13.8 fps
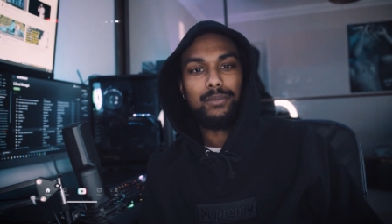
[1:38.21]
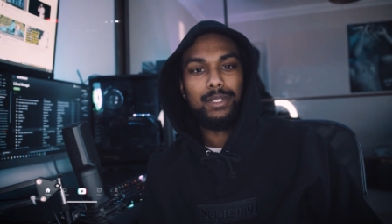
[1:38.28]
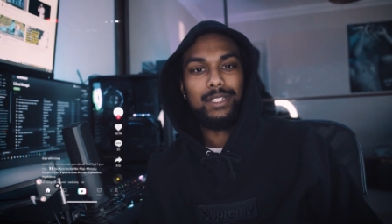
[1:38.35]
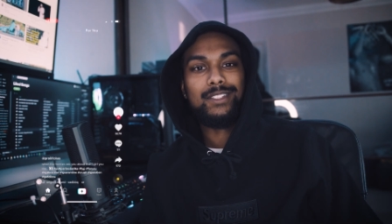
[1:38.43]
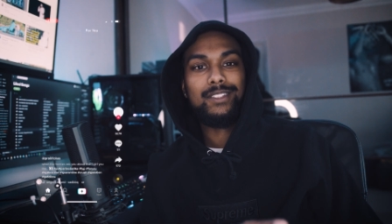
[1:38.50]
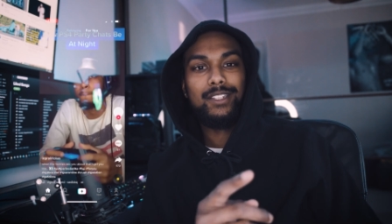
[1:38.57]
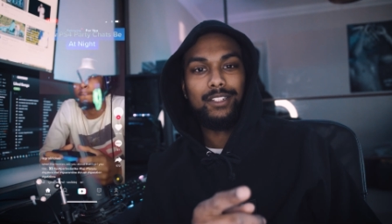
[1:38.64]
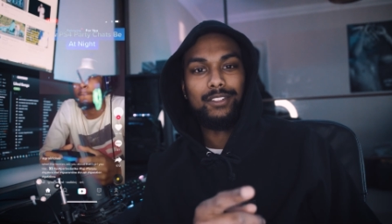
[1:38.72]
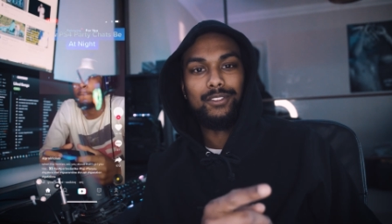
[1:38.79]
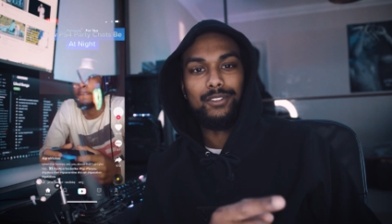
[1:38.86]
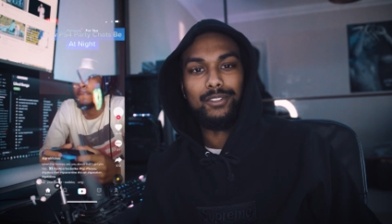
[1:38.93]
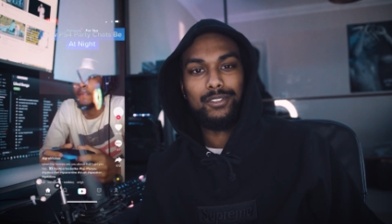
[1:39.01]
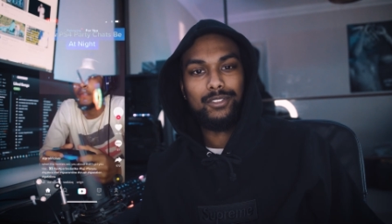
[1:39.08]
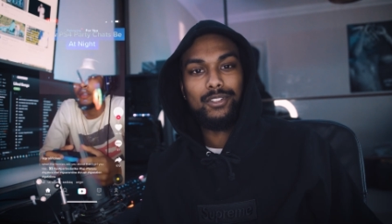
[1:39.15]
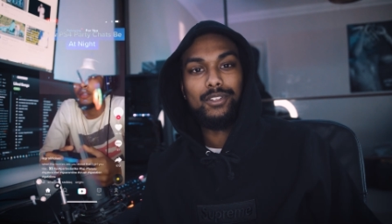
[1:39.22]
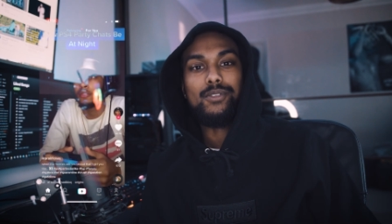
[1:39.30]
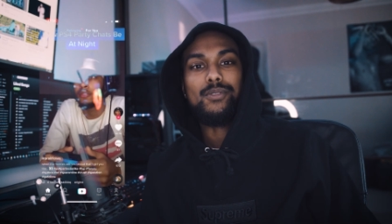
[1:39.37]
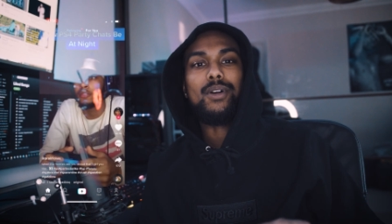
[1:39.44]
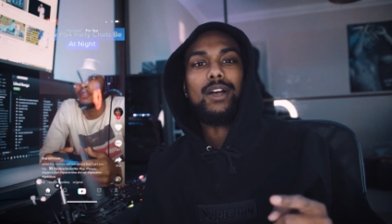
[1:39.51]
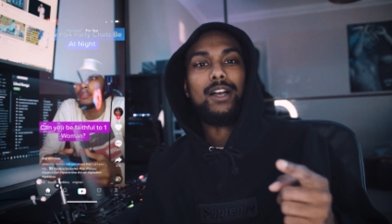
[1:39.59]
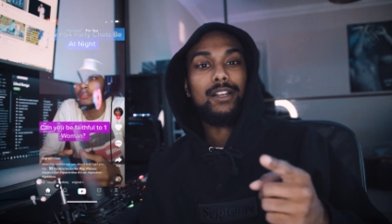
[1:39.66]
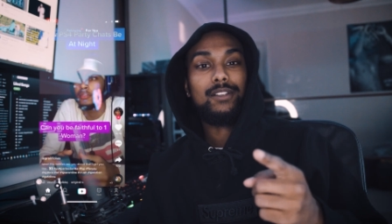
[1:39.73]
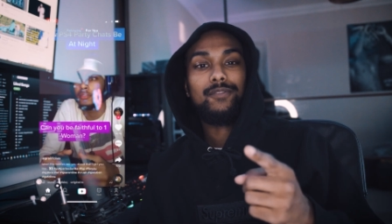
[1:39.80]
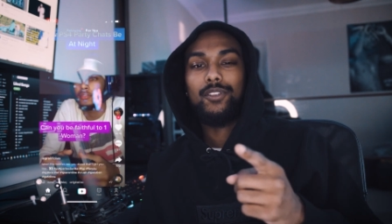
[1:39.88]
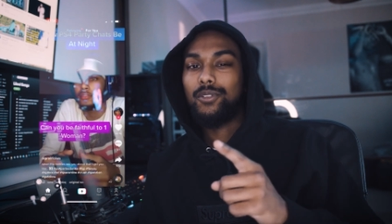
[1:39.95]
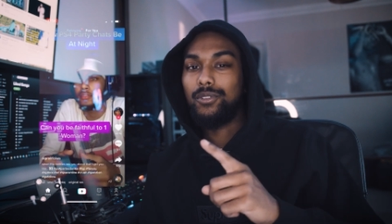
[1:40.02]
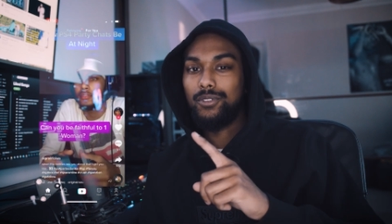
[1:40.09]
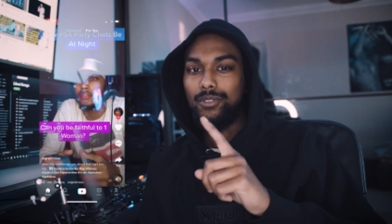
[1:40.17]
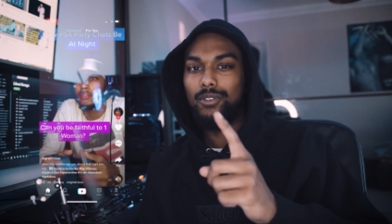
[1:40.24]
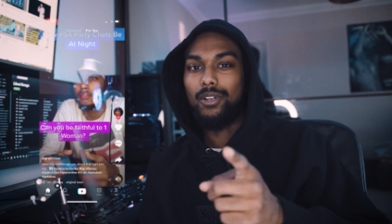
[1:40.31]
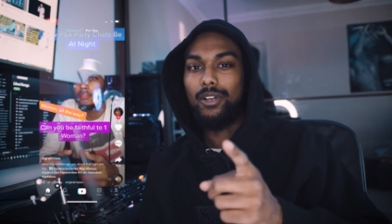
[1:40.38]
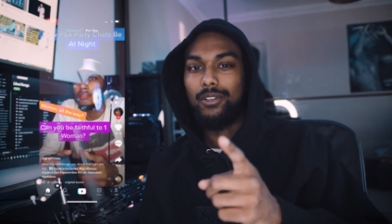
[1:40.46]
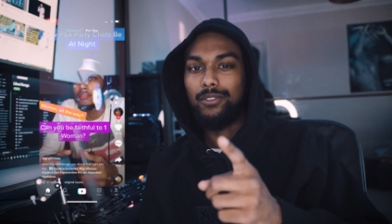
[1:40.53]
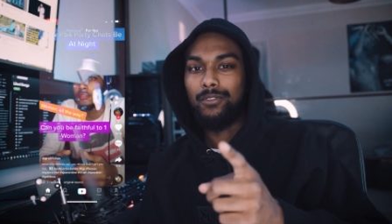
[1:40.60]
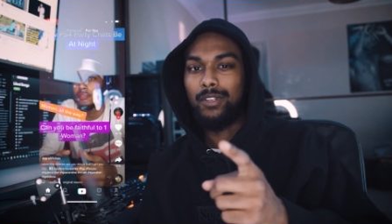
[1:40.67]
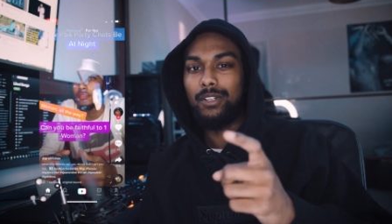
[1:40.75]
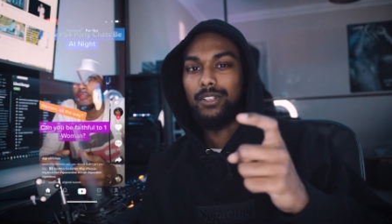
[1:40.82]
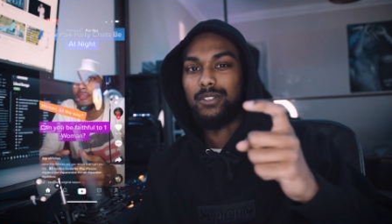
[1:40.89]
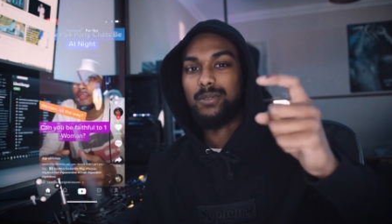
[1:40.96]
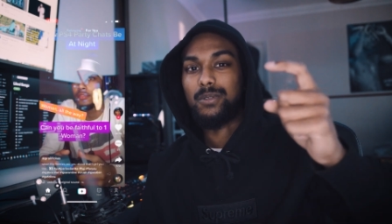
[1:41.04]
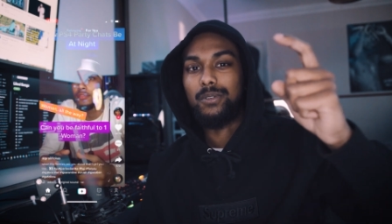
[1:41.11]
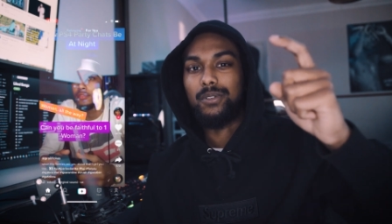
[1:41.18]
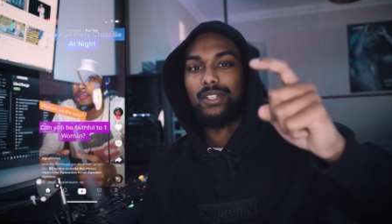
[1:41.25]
It's TikTok. So I told you last video as well,